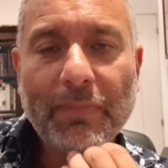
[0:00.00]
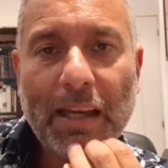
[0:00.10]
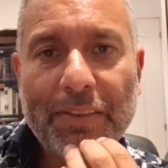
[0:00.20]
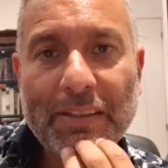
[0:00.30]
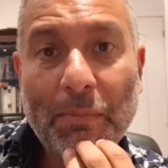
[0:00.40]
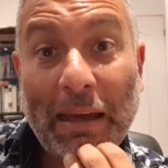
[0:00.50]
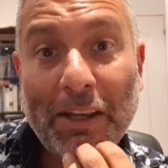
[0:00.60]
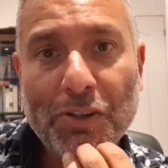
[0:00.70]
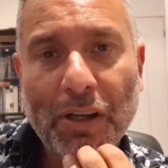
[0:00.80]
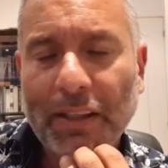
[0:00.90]
I think the
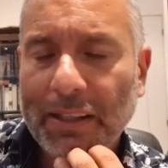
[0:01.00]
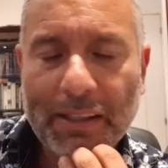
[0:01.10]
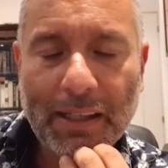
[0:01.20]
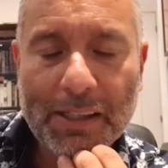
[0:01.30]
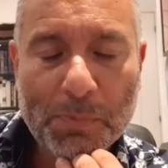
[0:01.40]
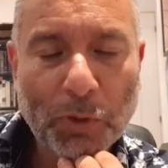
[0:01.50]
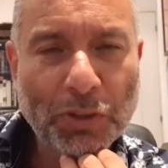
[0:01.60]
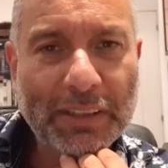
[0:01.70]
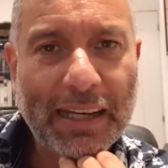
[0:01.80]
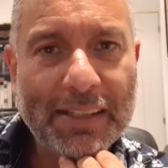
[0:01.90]
manager, the
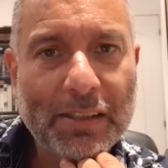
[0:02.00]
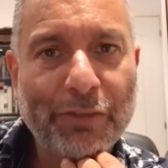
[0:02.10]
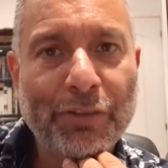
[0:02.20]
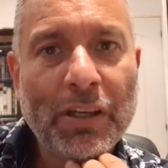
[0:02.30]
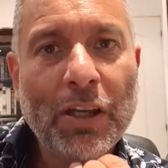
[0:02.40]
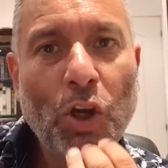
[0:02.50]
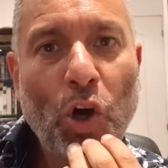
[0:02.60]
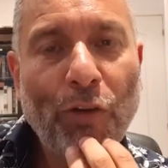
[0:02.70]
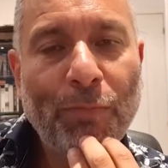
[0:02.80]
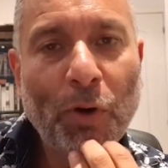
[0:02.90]
sporting director
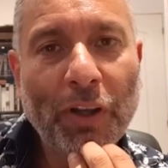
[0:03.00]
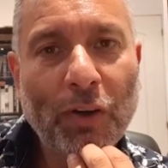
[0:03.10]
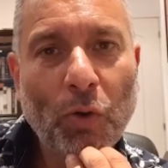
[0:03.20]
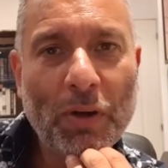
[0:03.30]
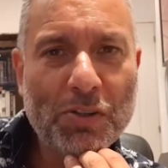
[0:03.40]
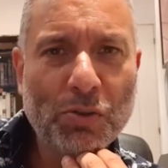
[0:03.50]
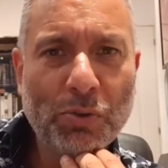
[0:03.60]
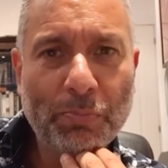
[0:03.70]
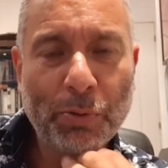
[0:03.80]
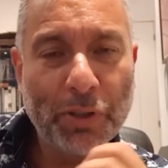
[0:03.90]
of Monaco, wants
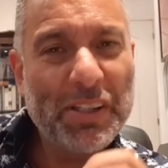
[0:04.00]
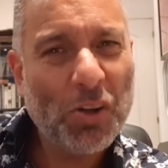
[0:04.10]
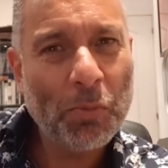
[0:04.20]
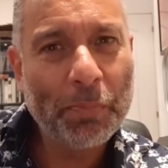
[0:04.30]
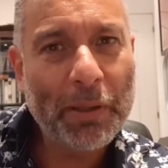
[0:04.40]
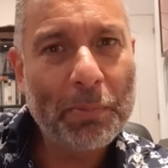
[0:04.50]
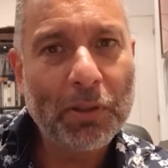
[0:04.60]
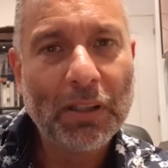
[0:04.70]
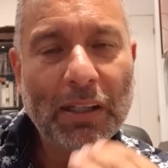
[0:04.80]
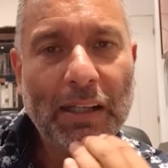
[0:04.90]
to put his own
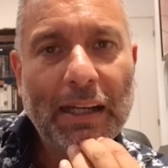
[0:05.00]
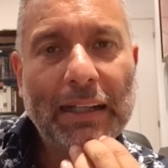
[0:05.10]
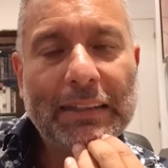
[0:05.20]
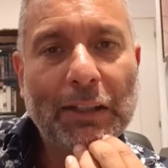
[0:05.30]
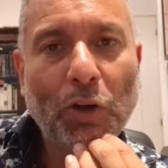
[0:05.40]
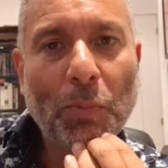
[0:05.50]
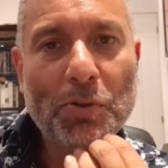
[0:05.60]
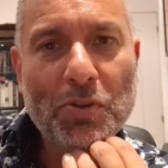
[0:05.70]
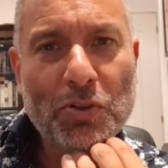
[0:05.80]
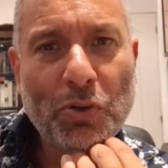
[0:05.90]
people at the club,
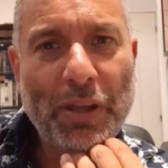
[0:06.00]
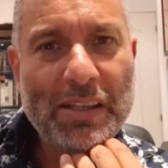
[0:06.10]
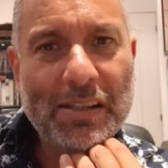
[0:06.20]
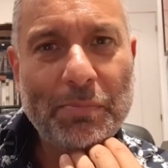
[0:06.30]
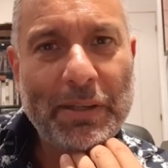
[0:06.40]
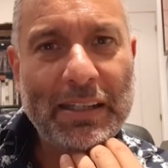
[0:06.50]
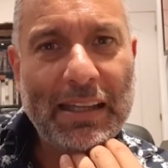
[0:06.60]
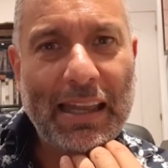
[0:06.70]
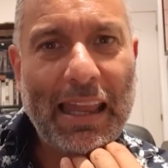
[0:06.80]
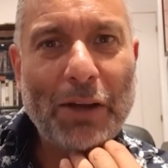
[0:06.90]
so he hasn't been
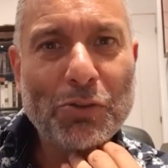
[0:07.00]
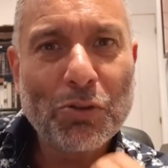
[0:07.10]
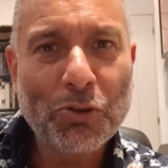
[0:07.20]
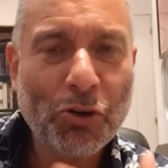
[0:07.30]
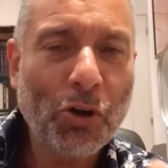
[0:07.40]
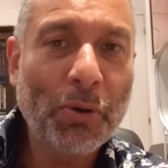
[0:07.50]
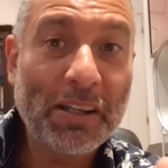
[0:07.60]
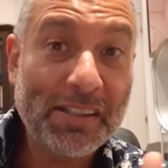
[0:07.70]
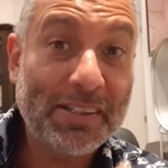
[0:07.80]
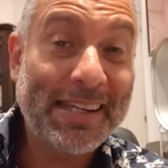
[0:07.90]
allowed to grow. And
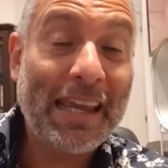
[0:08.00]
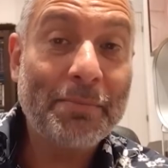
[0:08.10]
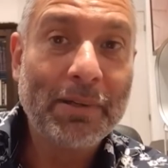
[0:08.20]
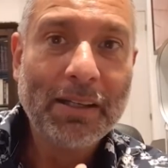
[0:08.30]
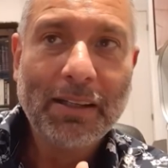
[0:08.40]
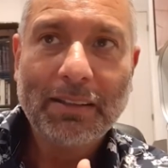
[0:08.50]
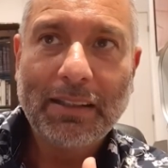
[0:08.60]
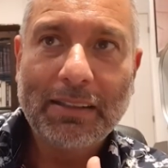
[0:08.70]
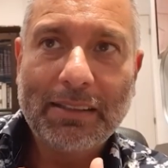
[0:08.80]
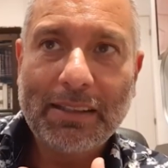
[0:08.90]
it's a shame
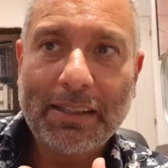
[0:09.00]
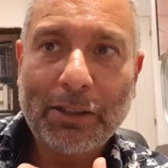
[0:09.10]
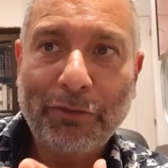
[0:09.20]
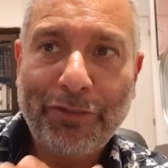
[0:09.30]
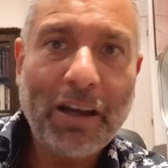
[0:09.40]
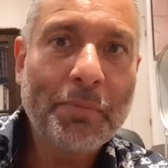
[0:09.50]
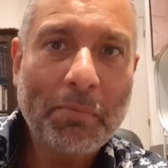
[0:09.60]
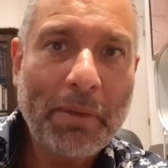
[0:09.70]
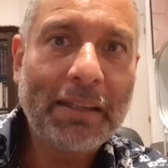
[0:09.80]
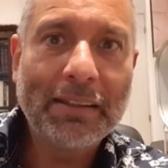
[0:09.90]
that the
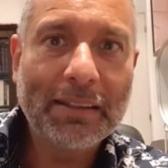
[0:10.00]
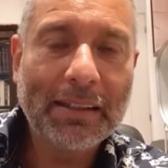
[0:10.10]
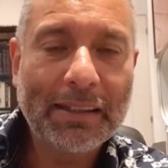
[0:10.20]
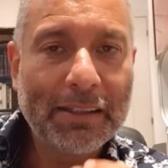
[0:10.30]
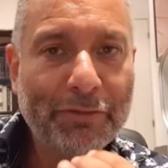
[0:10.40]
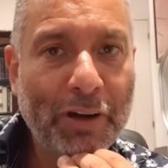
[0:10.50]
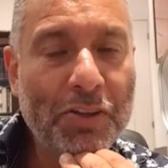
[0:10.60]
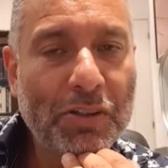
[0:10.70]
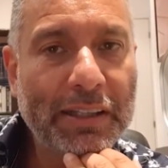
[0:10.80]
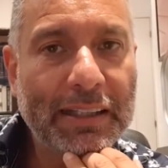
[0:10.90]
confinement meant that the
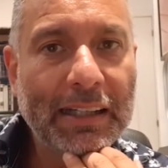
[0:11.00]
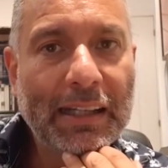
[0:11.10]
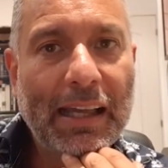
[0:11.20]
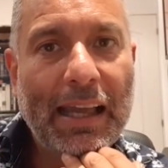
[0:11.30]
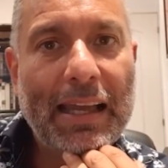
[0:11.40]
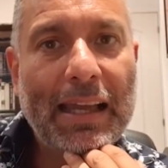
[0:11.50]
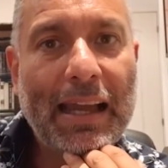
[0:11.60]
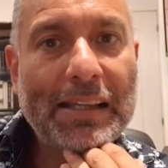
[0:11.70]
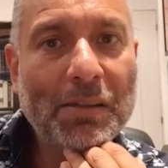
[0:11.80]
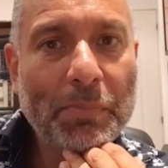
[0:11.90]
French league
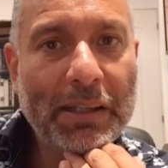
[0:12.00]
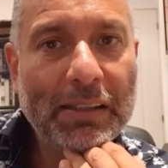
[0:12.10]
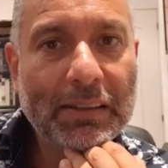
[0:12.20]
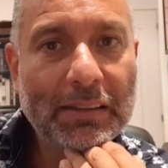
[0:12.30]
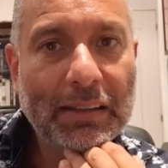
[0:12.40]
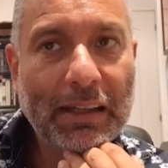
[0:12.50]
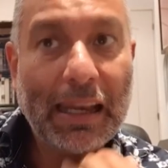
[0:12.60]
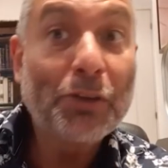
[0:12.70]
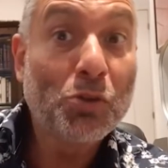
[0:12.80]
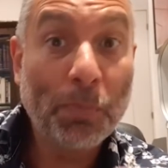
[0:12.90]
hasn't been
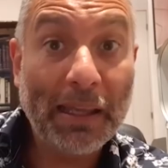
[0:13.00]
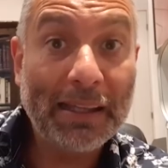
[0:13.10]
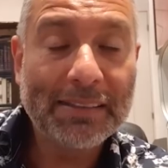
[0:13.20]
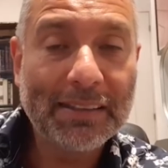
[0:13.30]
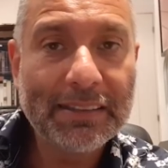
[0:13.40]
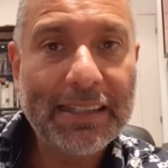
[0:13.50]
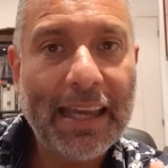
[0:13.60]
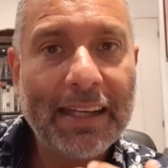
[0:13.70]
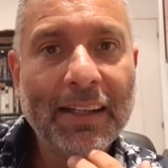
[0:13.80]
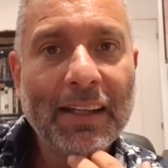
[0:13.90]
allowed to play until the
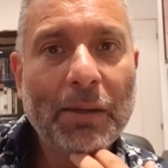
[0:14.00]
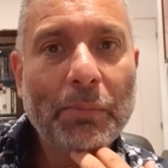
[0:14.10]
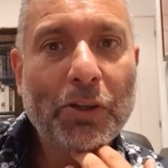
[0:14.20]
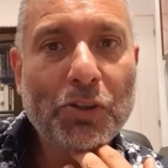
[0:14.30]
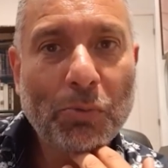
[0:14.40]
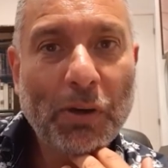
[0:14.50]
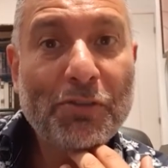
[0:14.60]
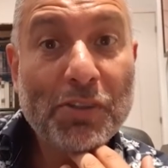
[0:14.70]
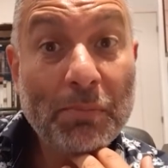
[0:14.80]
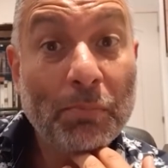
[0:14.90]
end, because you would
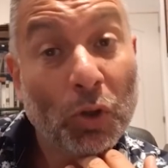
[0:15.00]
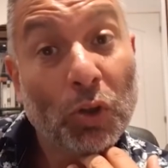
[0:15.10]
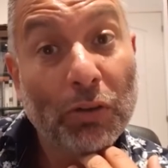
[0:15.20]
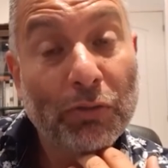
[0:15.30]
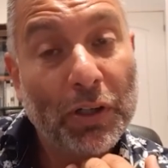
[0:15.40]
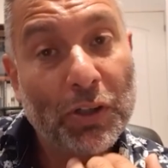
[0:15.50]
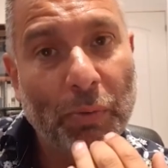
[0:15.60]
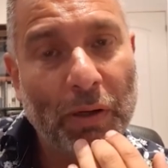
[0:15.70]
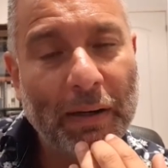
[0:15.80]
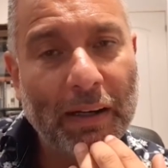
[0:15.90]
have seen more of what
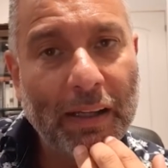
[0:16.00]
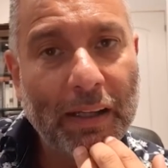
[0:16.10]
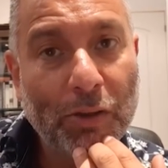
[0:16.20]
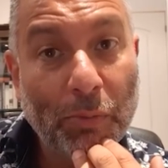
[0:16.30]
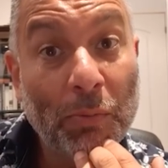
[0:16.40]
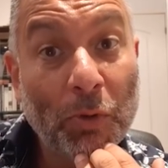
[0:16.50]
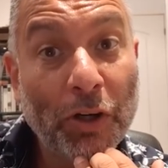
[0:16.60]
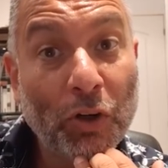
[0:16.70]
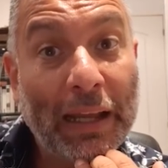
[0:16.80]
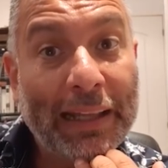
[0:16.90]
Robert
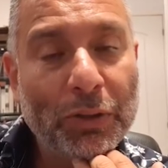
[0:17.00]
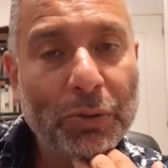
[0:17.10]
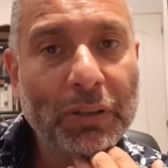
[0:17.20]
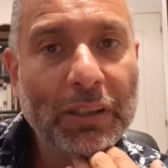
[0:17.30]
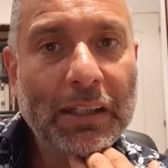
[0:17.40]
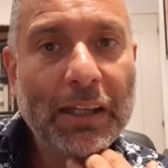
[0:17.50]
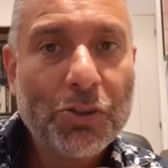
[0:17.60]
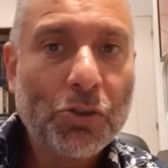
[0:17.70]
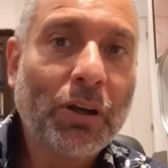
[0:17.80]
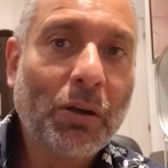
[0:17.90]
Moreno can do.
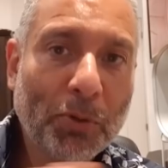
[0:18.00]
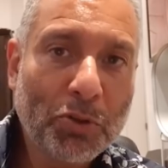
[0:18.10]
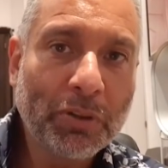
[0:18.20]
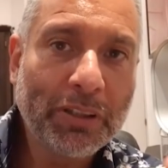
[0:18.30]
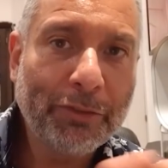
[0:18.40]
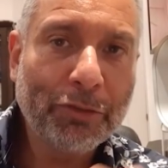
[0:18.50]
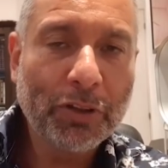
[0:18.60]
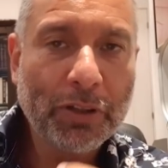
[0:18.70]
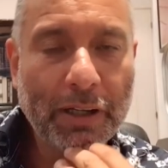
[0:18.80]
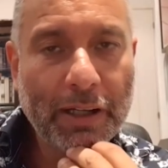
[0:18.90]
So an opportunity
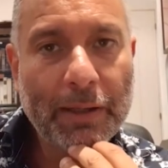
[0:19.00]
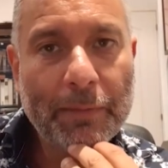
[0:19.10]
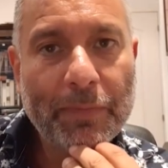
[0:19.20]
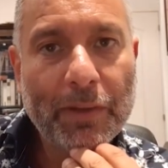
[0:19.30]
for a